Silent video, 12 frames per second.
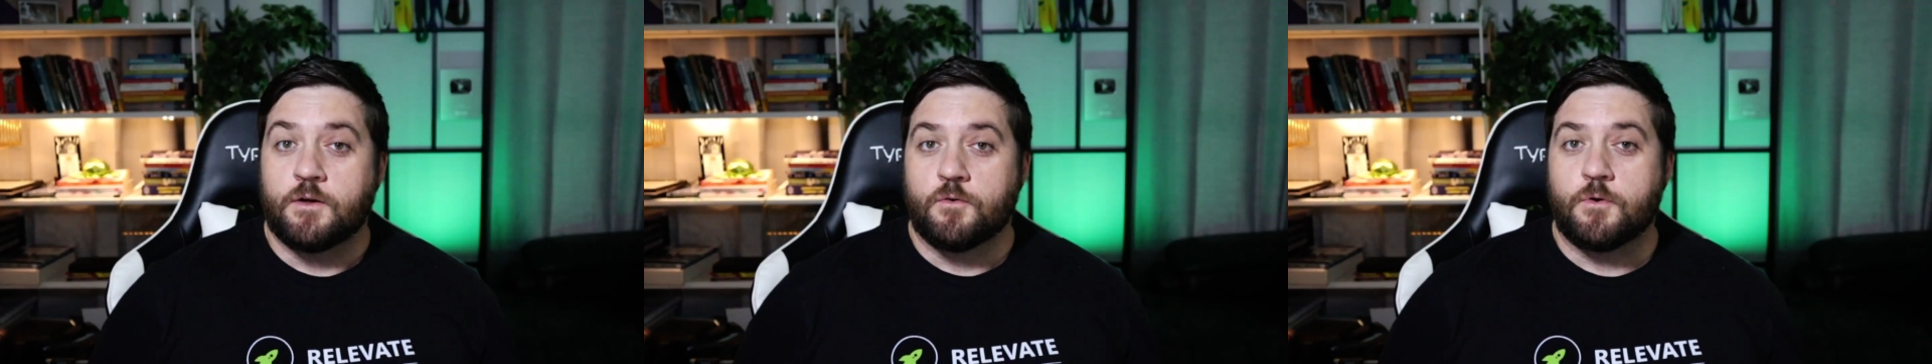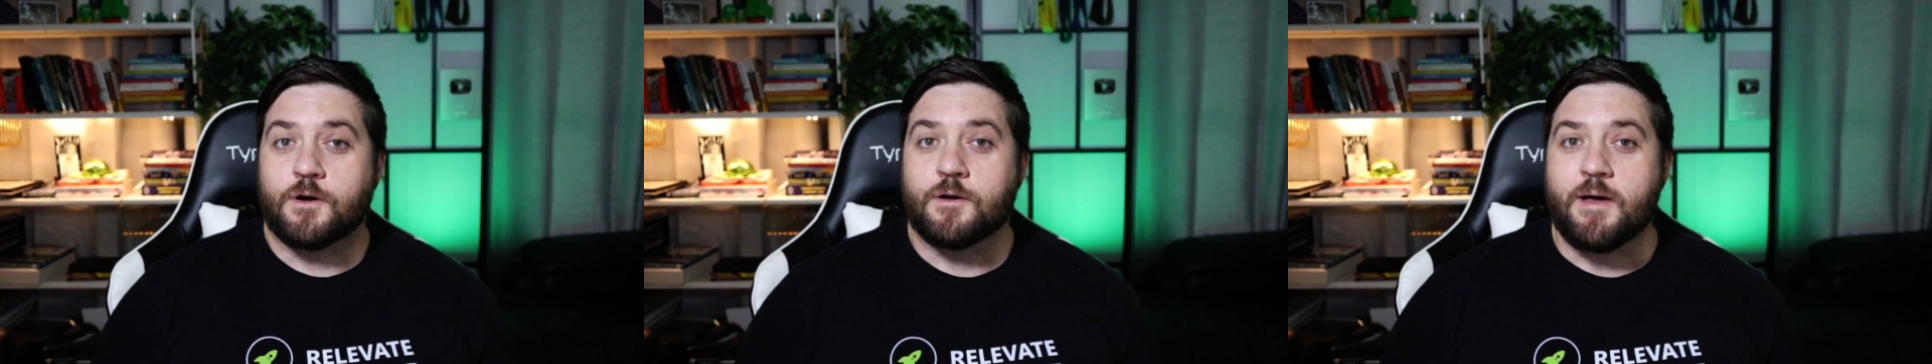
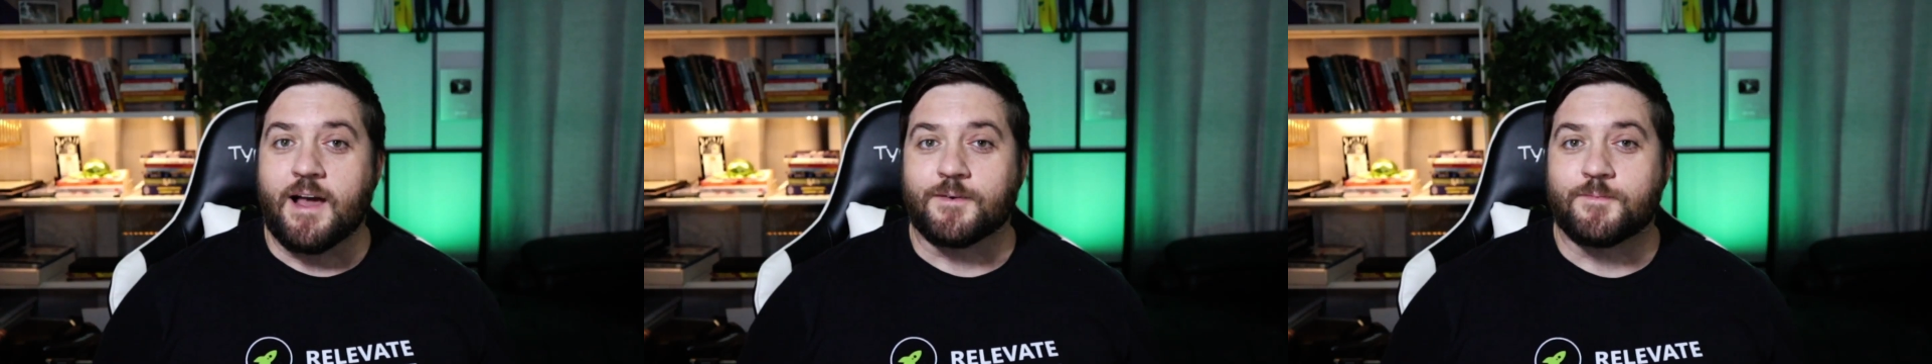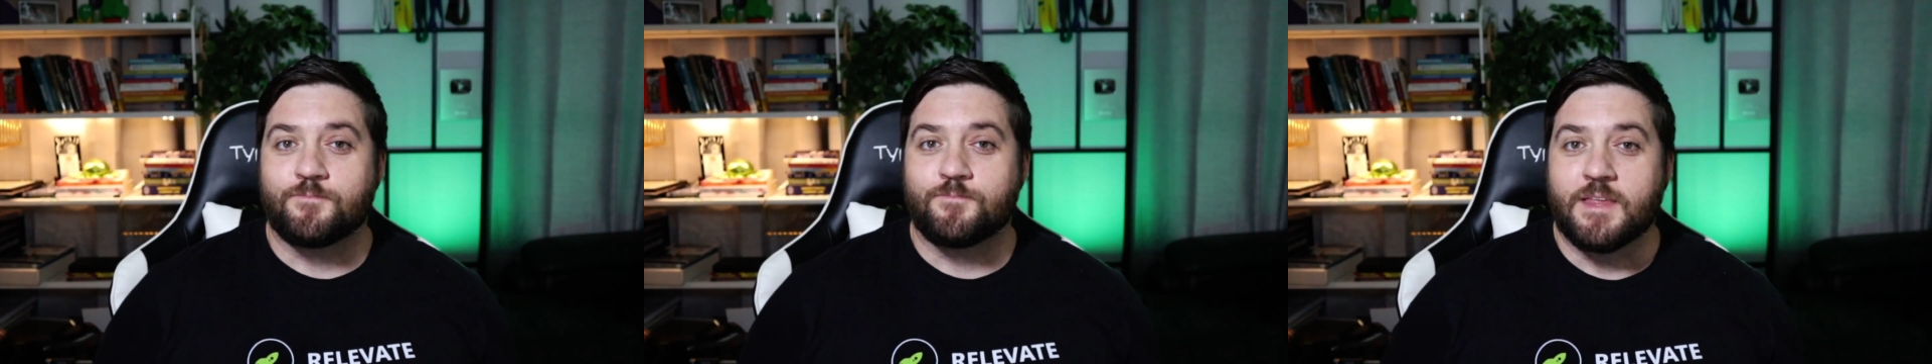Welcome back.
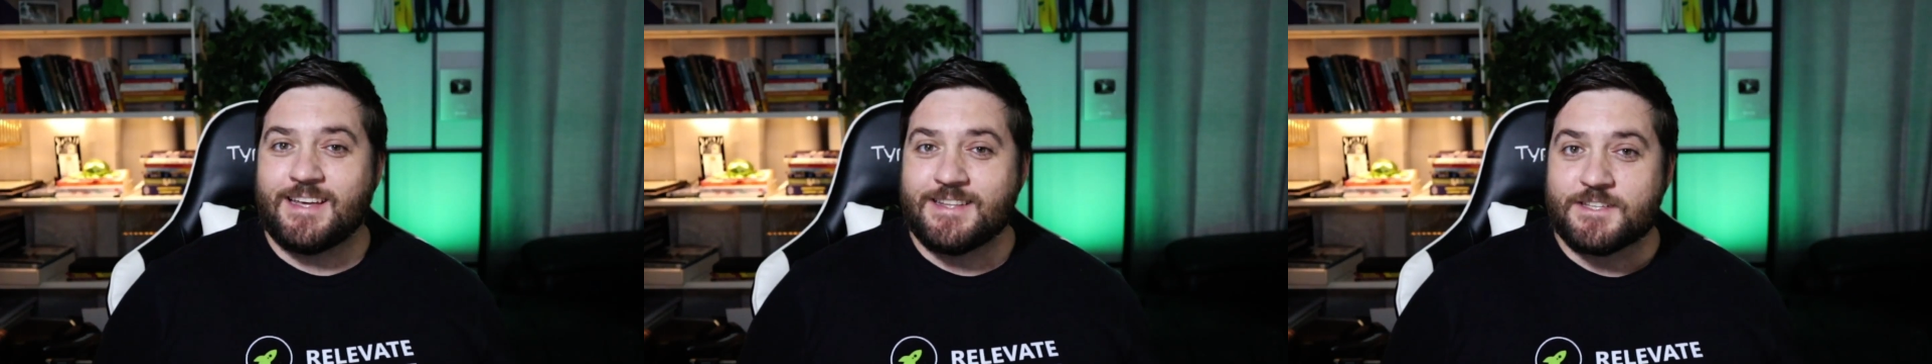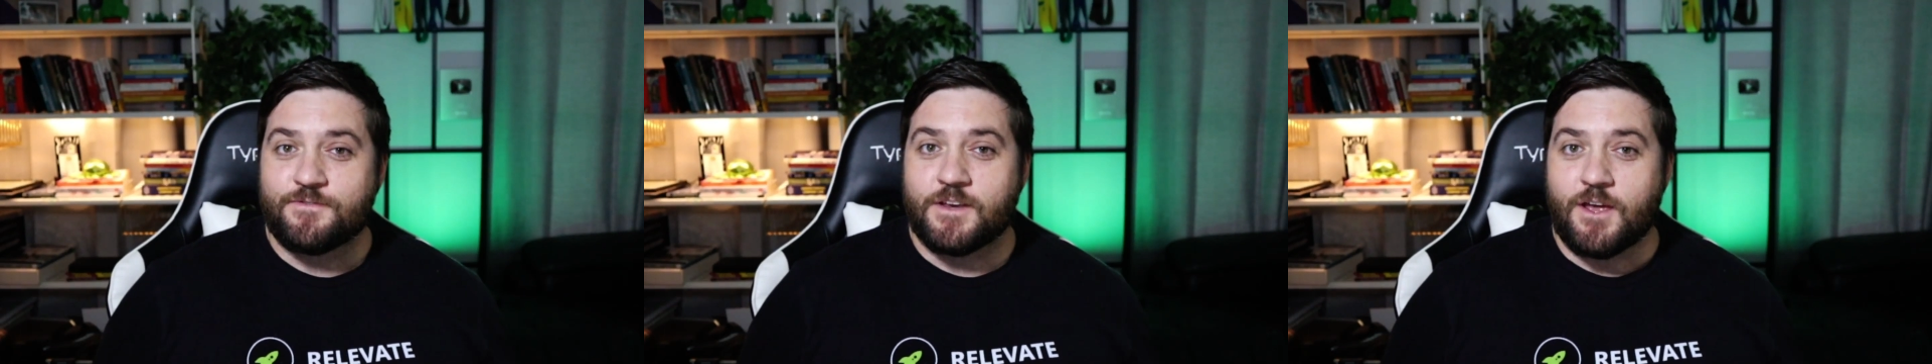In
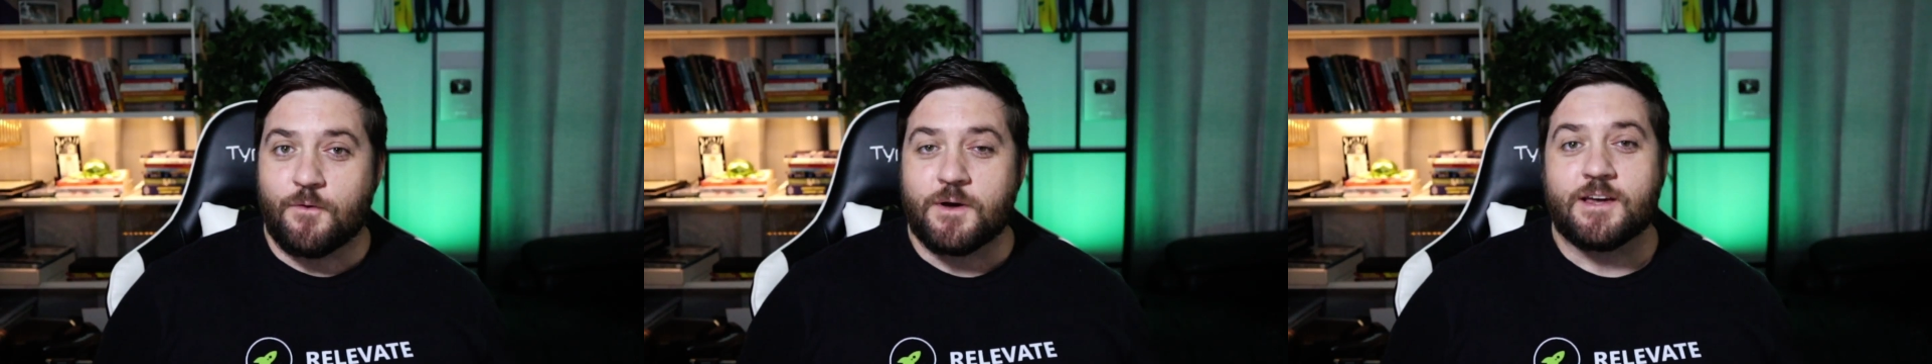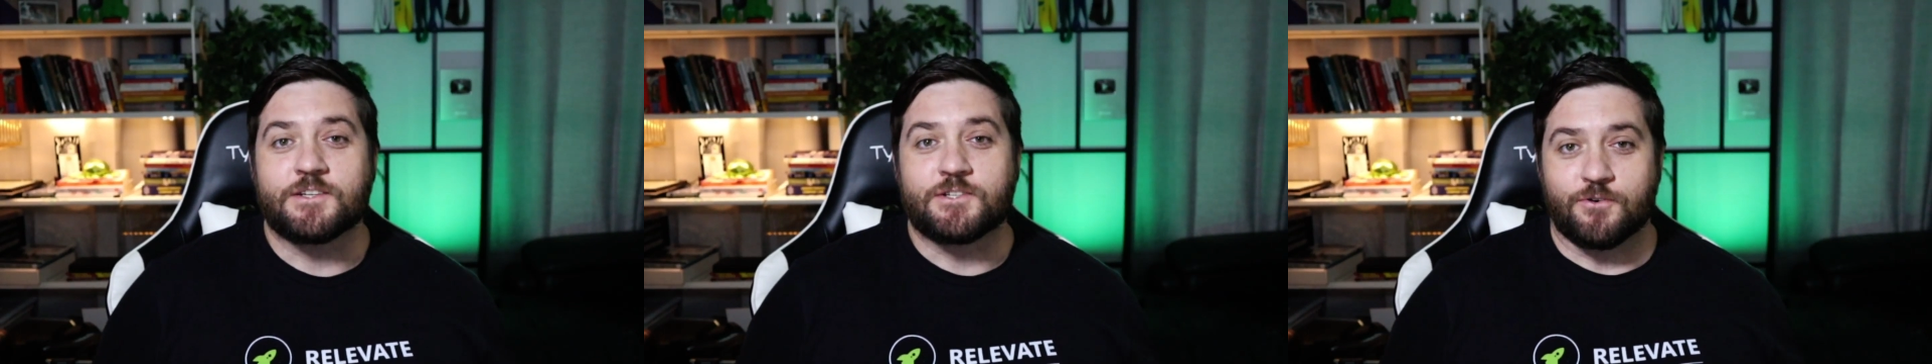this video, we're
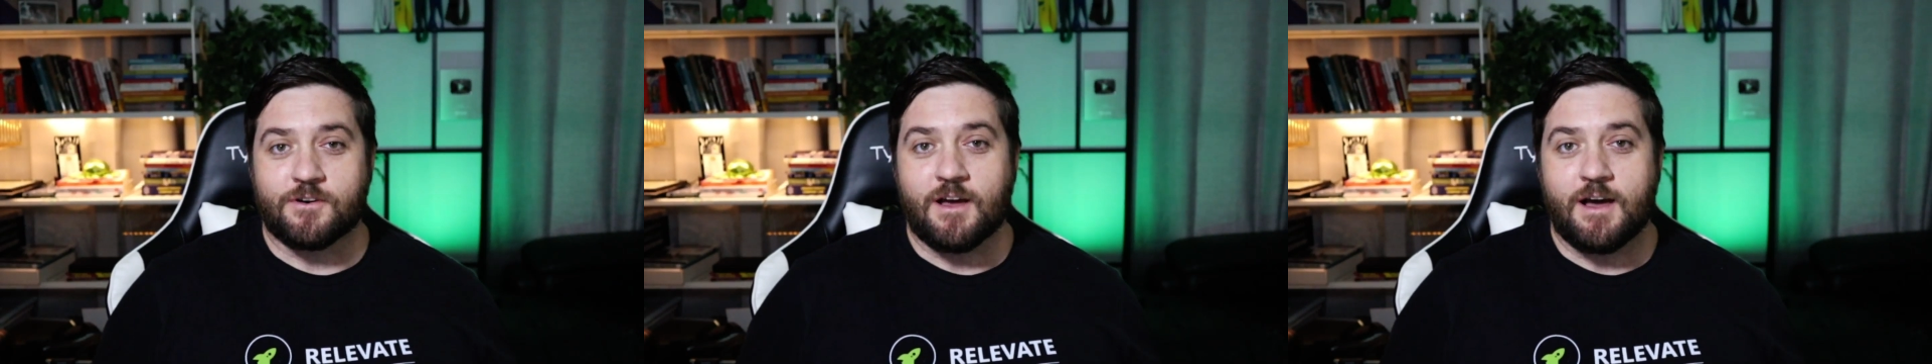going to talk